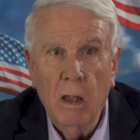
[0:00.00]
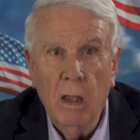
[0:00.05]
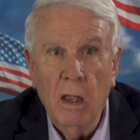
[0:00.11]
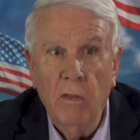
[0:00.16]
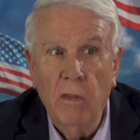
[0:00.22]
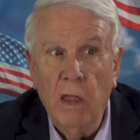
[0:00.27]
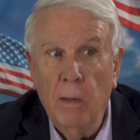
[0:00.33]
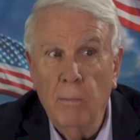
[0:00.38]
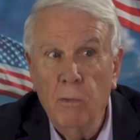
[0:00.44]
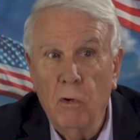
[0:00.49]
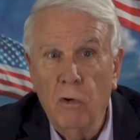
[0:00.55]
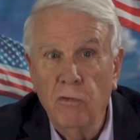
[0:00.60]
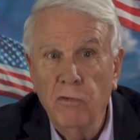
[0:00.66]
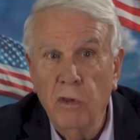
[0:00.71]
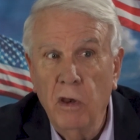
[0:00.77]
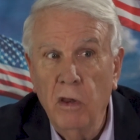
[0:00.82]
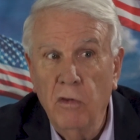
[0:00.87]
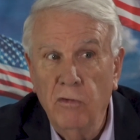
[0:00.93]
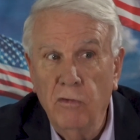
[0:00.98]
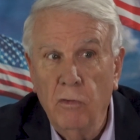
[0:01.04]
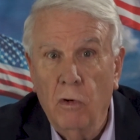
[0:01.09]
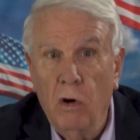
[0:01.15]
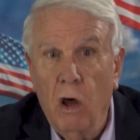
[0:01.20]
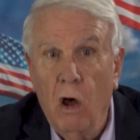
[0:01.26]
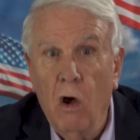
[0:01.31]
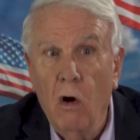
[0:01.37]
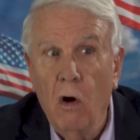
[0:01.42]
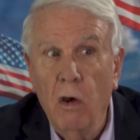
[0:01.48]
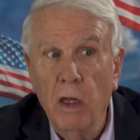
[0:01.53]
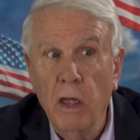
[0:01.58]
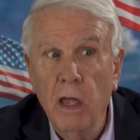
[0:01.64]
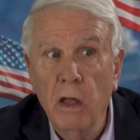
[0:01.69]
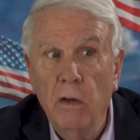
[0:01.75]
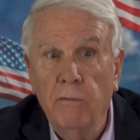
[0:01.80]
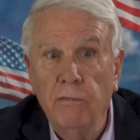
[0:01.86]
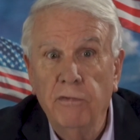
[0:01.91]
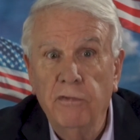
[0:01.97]
And that person is your
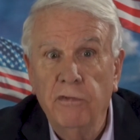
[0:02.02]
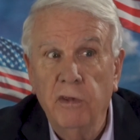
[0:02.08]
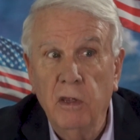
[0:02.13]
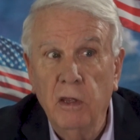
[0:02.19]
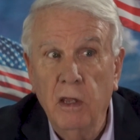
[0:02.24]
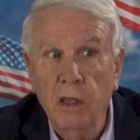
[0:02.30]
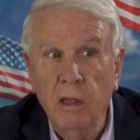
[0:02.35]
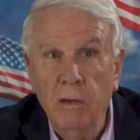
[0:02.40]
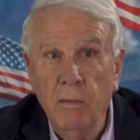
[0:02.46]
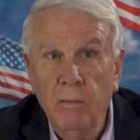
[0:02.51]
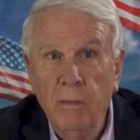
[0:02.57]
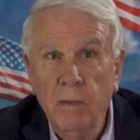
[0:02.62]
RFC.